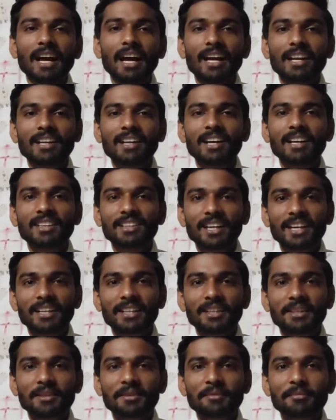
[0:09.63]

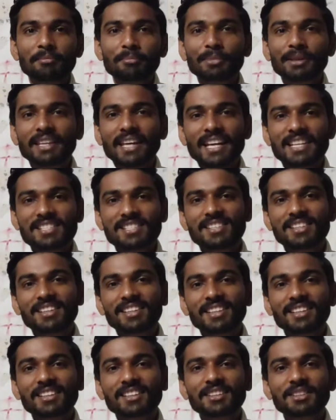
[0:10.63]
NII PhD
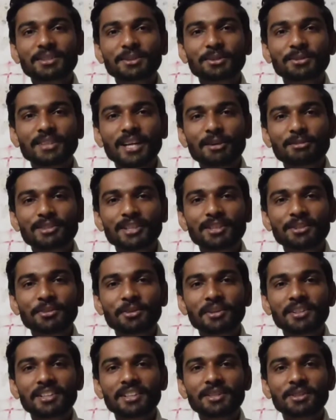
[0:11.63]

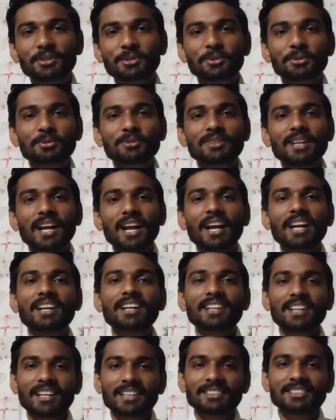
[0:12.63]
2022
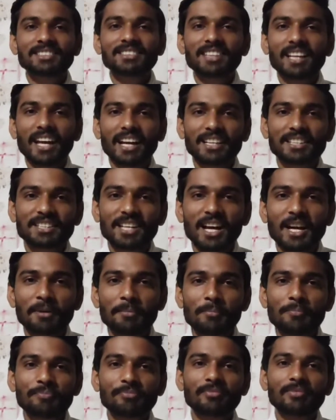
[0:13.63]
entrance
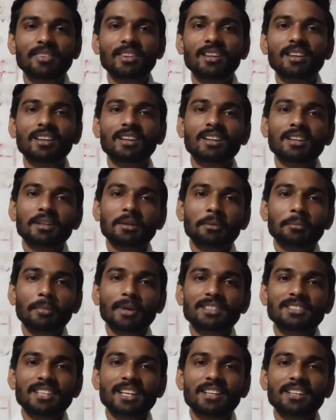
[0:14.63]
exam. My
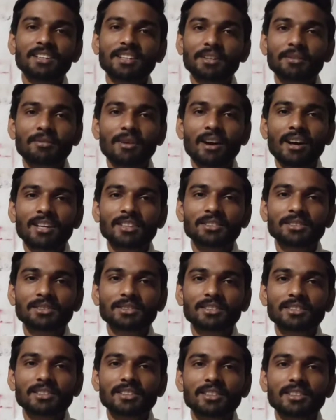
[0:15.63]
center was
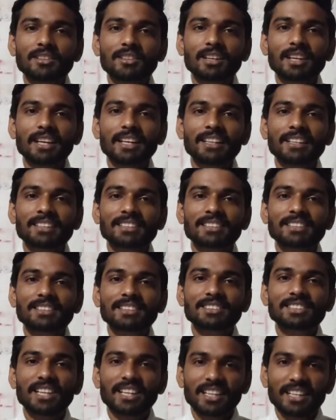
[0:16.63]
in
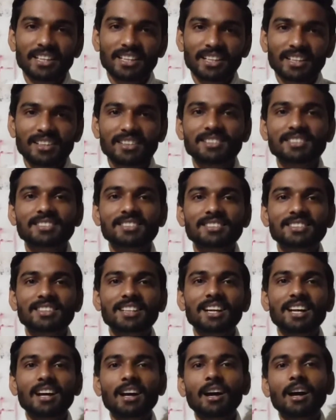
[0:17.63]
Chandigarh
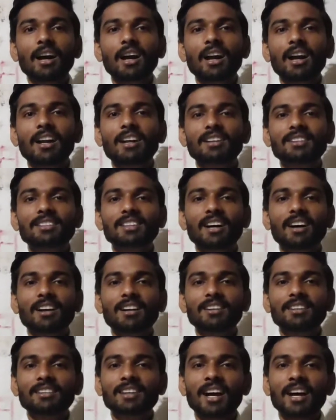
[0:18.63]
and
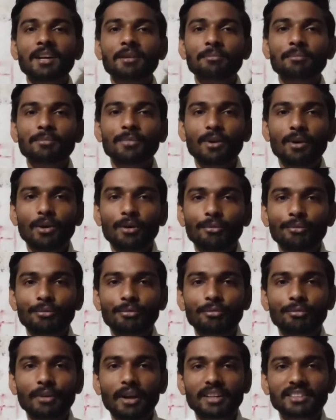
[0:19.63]
the time of
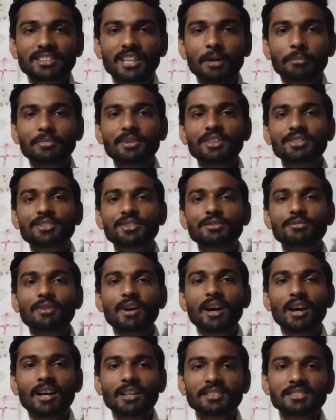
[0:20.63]
examination
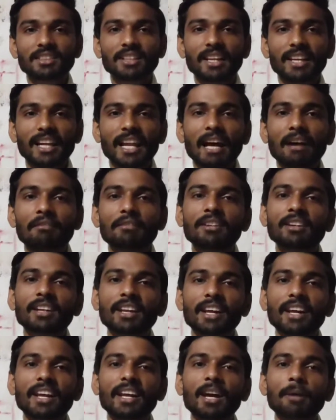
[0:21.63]
was
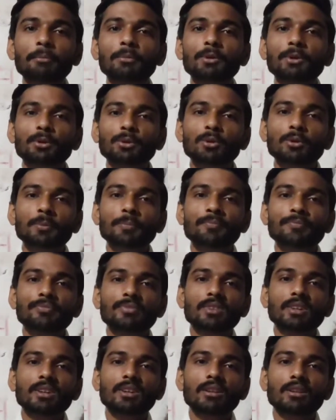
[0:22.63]
11:30 a.m. to
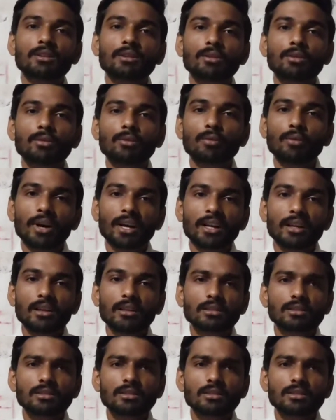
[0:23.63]
1